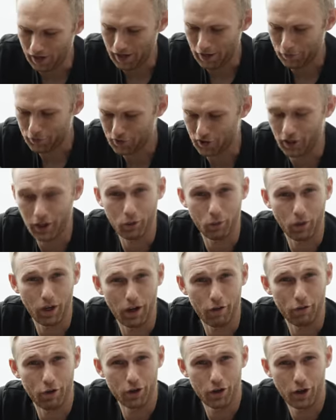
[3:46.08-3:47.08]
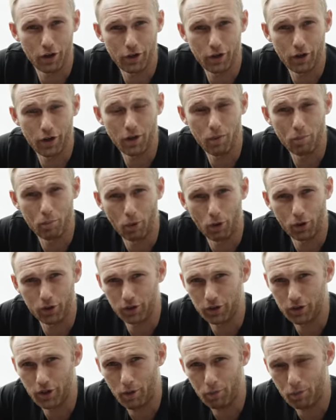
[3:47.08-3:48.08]
left side we have another
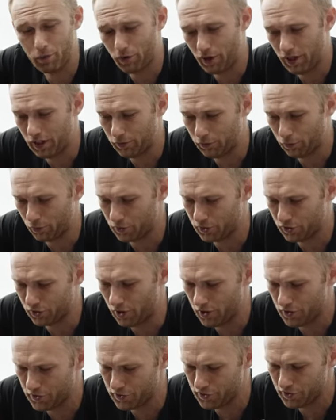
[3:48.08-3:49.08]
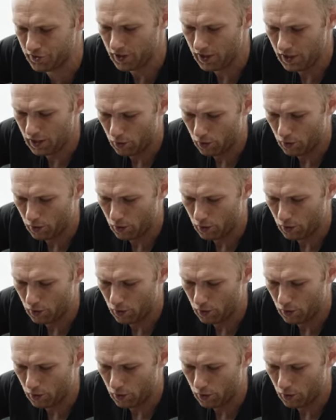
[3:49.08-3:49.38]
important upgrade for stunts